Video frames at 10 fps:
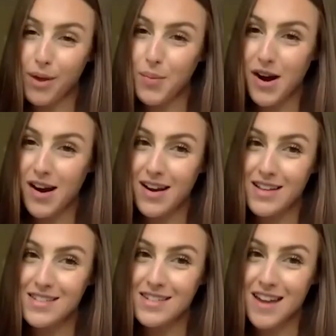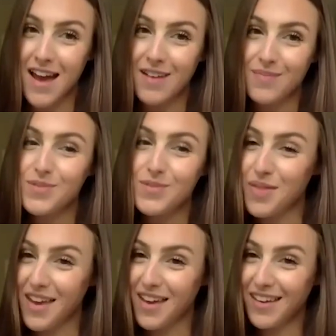be where it is today. So
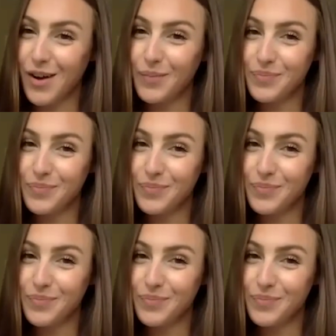thank you.